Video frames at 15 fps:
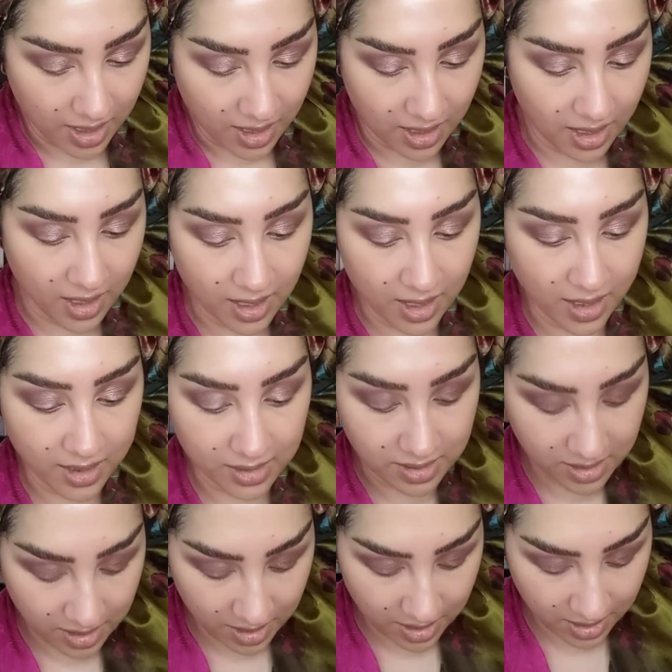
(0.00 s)
and
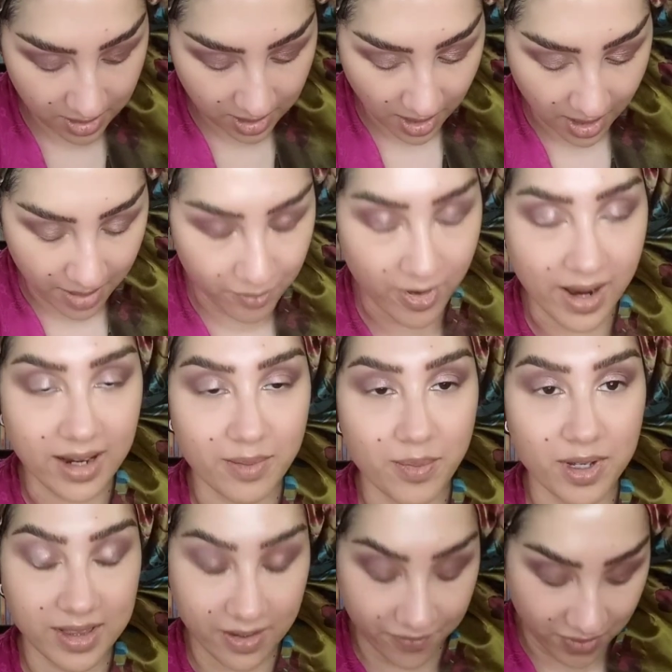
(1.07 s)
I'm ready to put
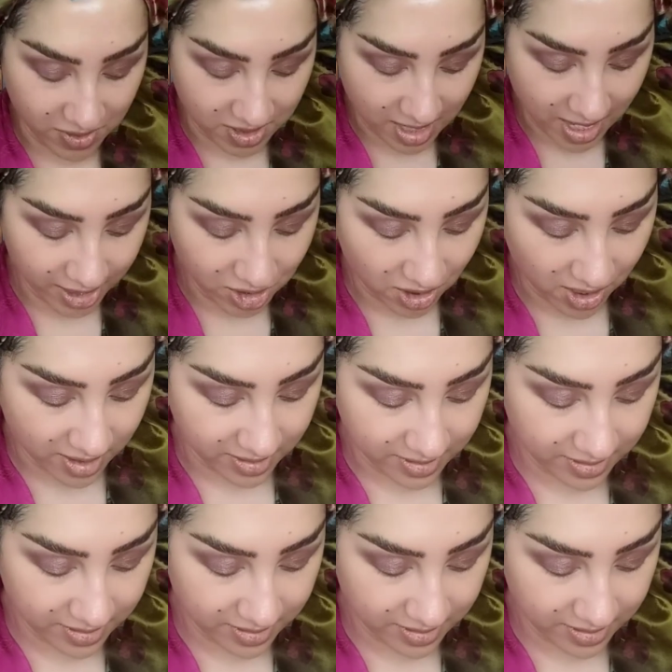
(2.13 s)
the first lash on.